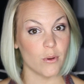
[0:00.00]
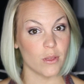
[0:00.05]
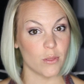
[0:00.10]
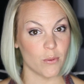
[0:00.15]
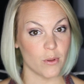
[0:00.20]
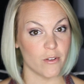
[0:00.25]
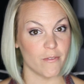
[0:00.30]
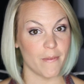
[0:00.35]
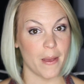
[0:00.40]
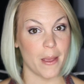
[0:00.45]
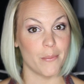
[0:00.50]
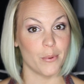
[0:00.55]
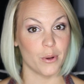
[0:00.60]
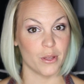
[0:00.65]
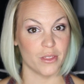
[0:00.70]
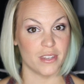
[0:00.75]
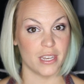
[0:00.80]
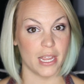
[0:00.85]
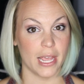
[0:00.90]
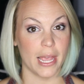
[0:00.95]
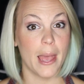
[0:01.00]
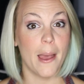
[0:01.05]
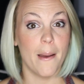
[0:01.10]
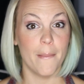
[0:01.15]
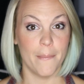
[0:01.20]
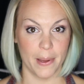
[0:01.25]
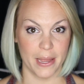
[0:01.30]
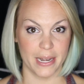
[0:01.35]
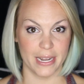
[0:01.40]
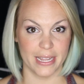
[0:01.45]
with one of my birthday
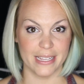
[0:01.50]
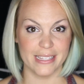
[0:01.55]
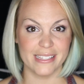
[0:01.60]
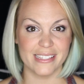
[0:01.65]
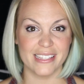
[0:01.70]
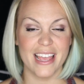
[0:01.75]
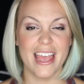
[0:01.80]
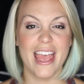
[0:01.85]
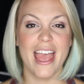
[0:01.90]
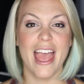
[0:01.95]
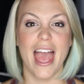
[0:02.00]
buddies,